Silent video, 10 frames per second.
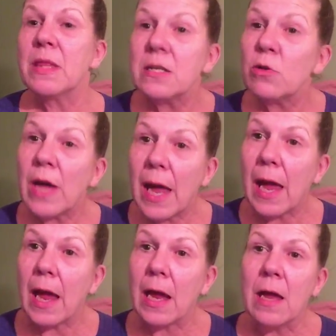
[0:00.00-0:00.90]
But that's
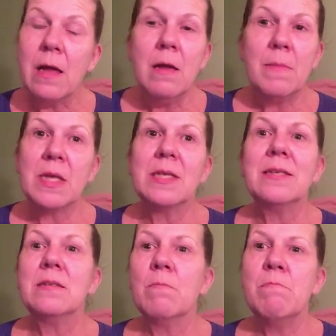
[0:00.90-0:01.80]
okay, because
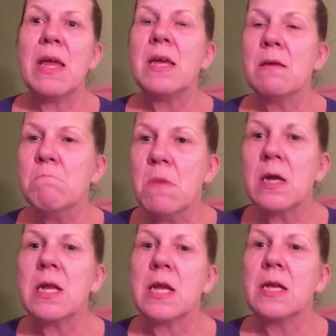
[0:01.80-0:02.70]
this making
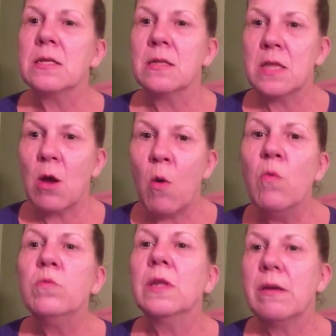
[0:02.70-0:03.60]
money isn't the
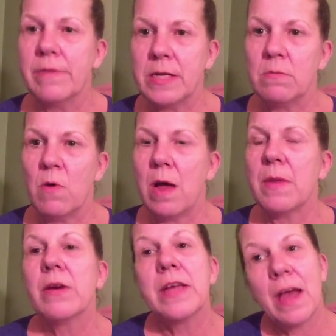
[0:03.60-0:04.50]
only reason why
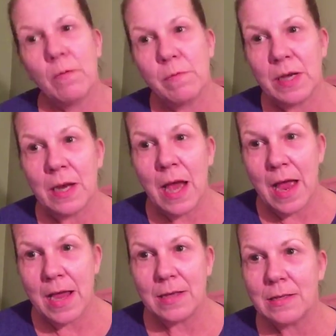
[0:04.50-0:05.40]
I'm here. Yeah, it would be
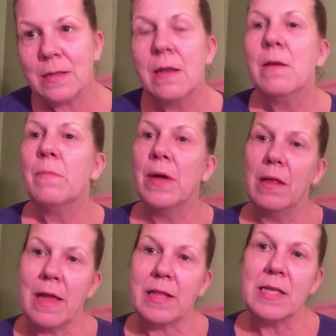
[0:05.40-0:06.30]
nice,
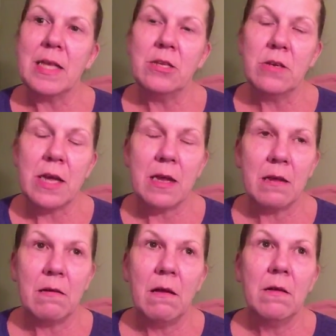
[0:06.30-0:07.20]
but like they said, you
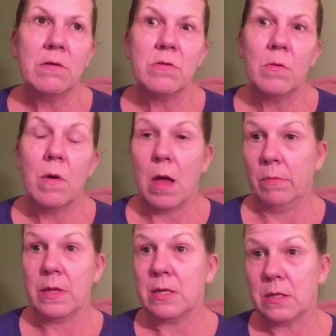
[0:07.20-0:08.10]
can't,
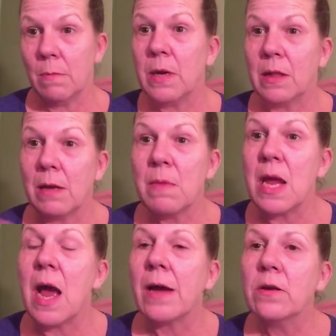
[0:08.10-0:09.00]
at least somebody like
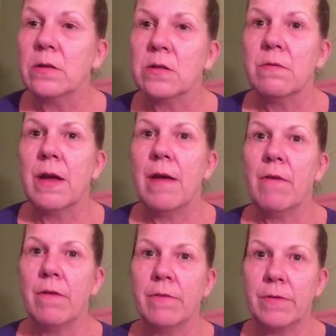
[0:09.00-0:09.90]
me, I couldn't
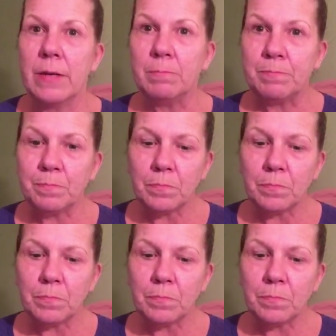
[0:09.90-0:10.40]
survive off of it.